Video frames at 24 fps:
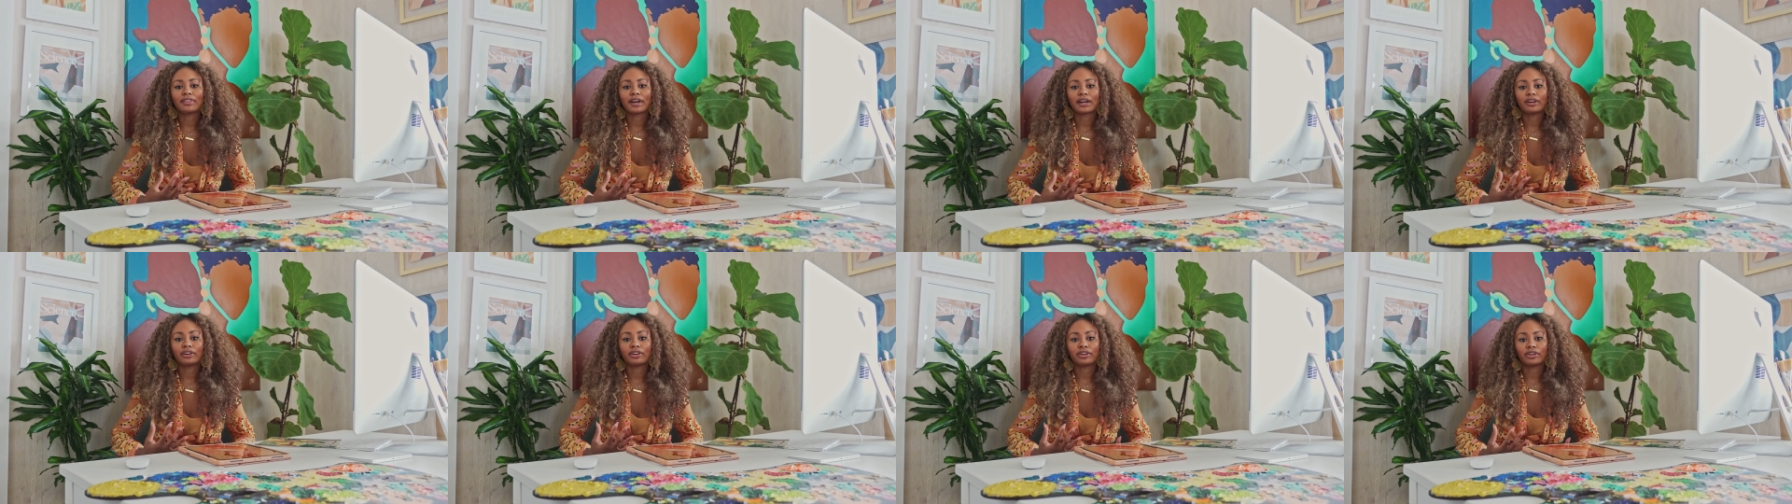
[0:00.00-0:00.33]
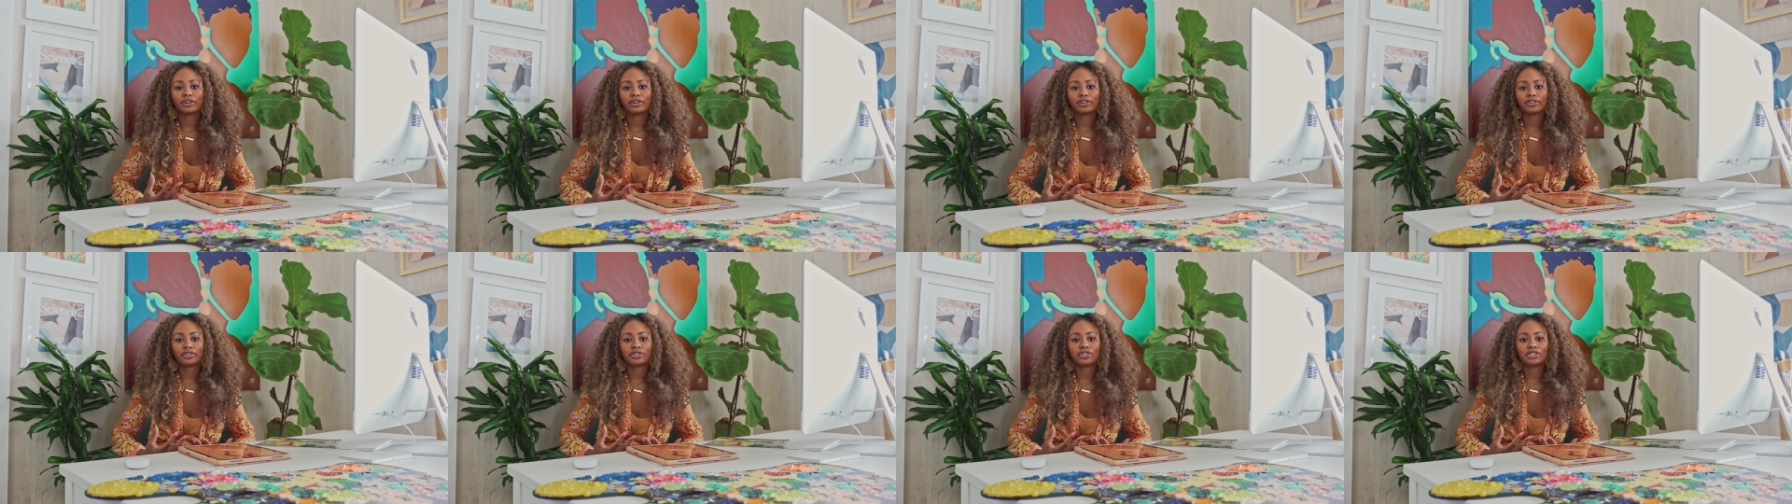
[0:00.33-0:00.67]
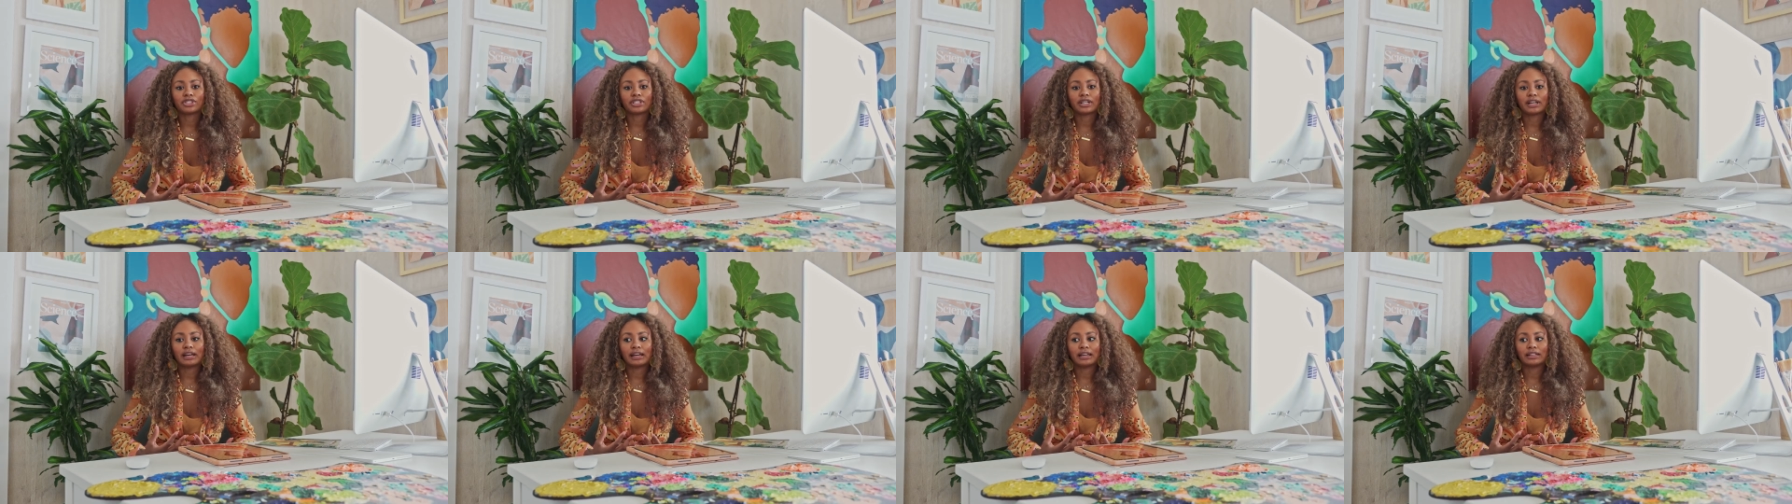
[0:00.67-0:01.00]
that
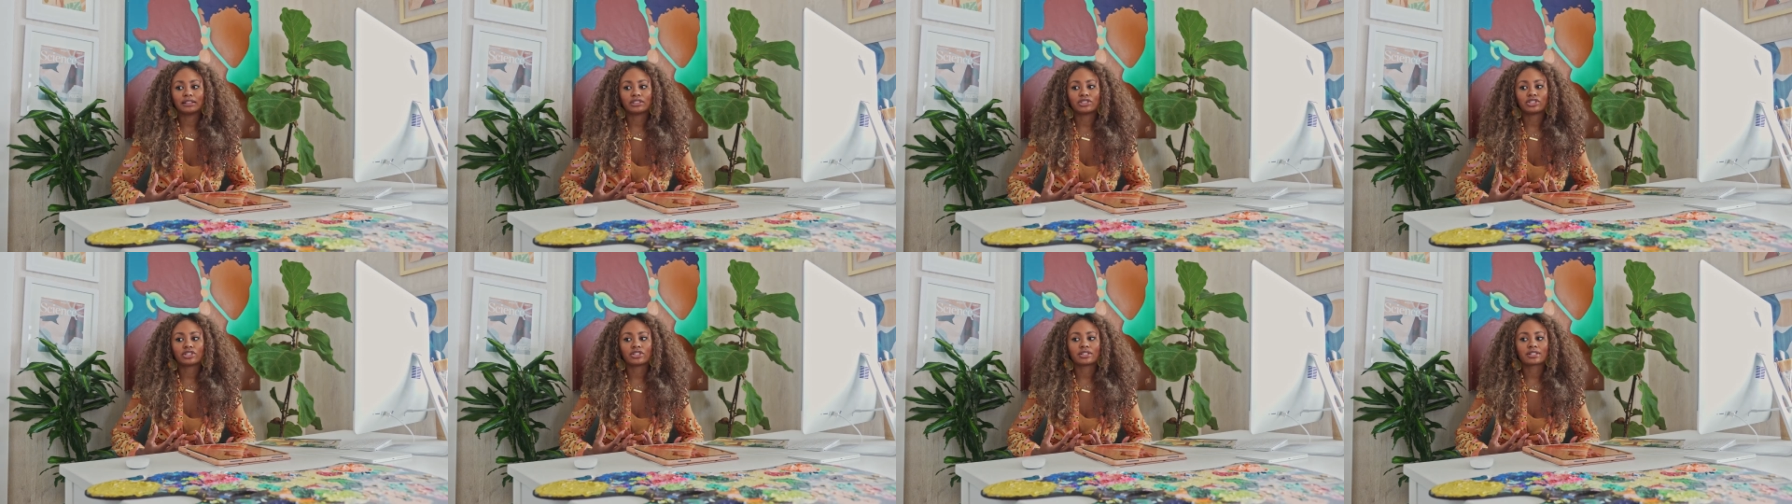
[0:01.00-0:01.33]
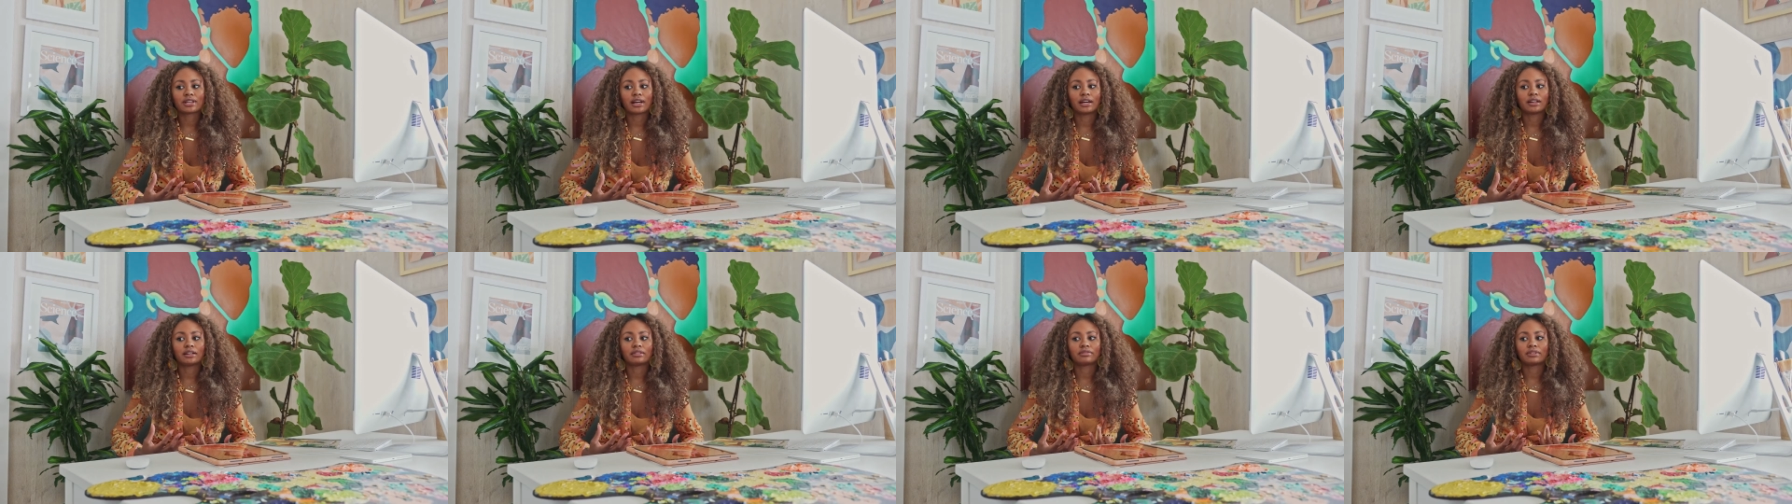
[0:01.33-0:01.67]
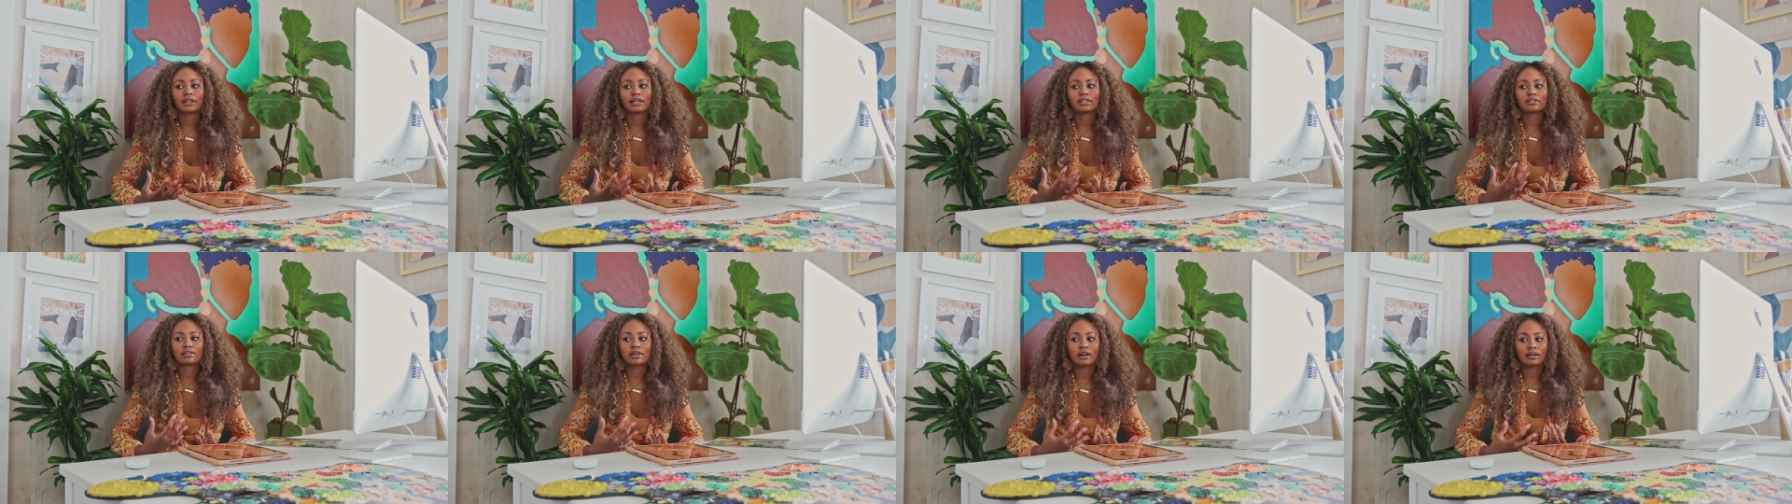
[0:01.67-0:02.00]
urge and just kind of
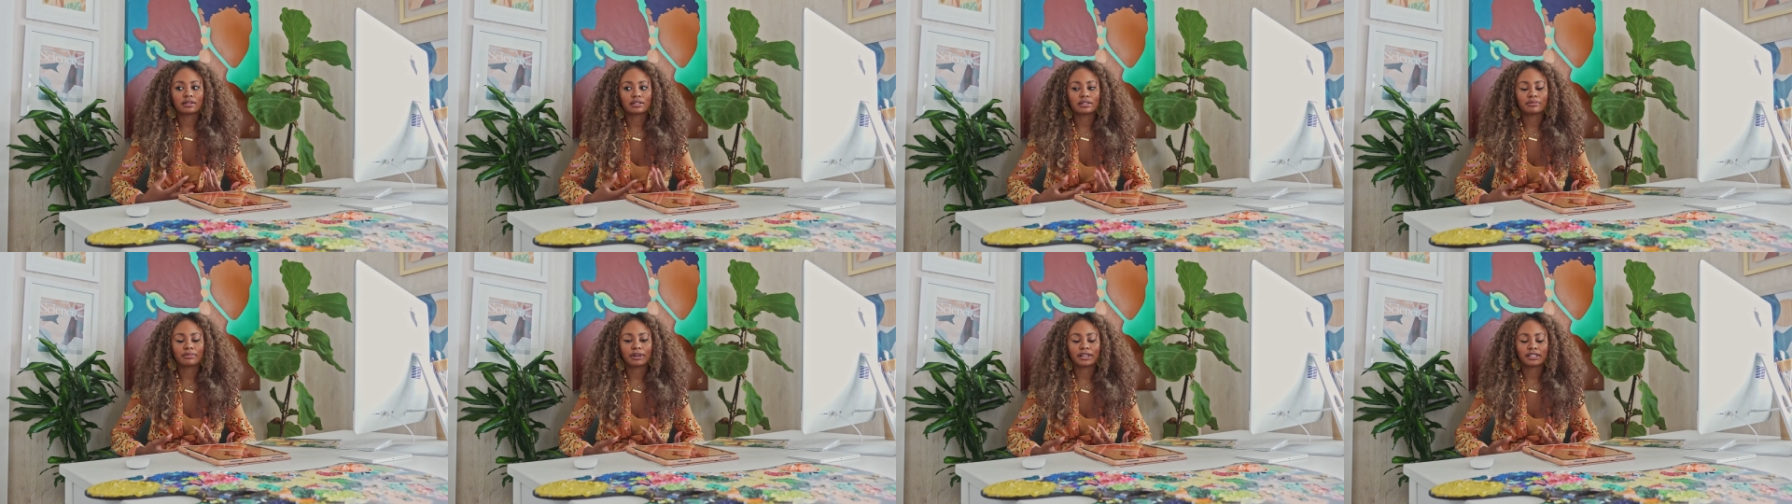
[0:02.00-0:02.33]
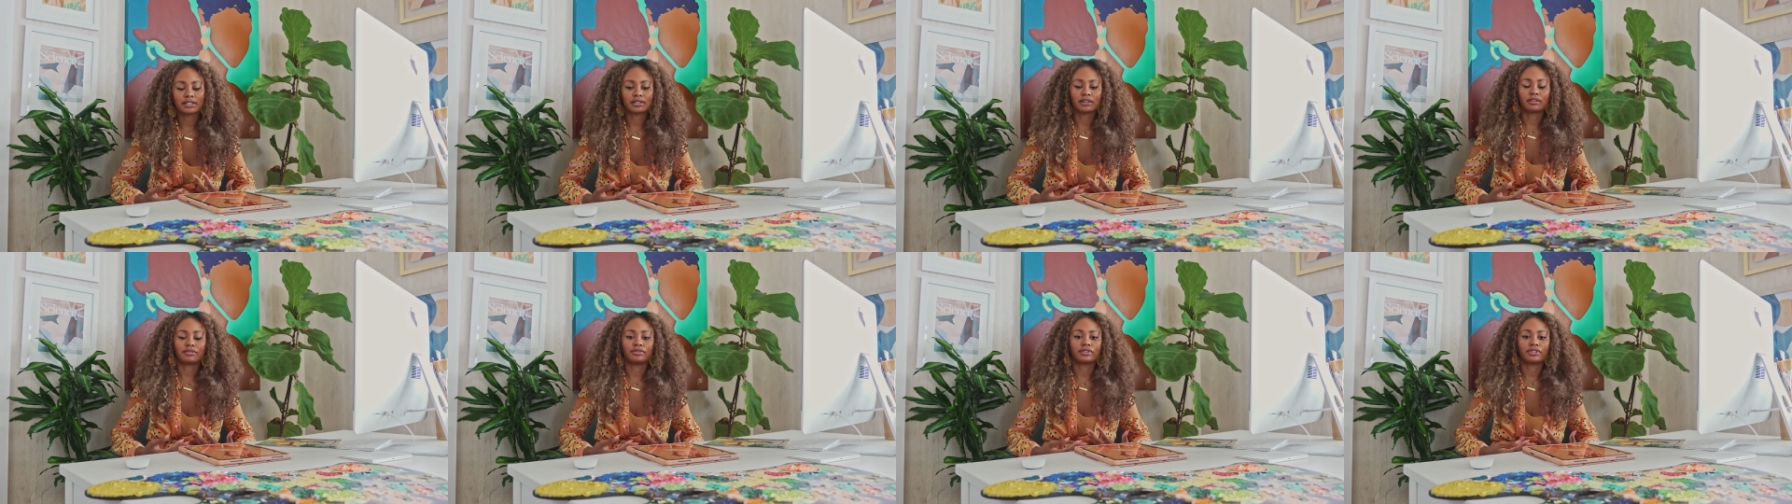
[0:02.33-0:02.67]
like talk to myself